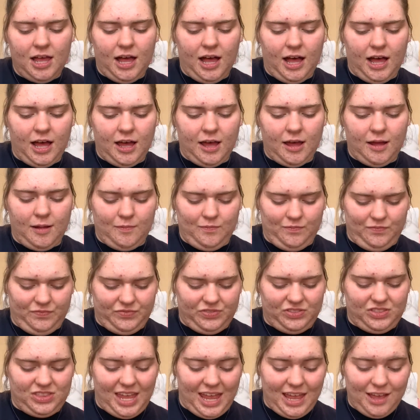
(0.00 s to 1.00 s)

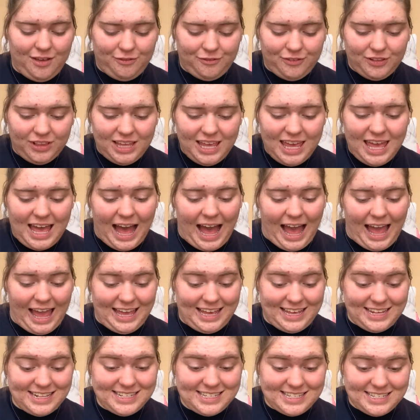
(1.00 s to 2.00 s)
Thankfully I
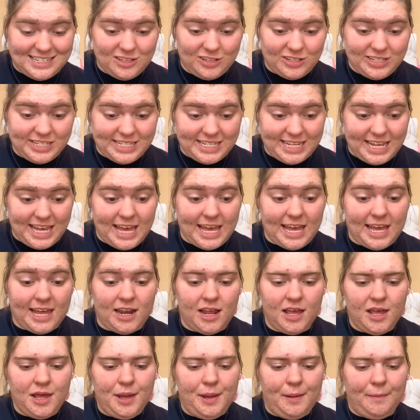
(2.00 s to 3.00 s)
can still see it,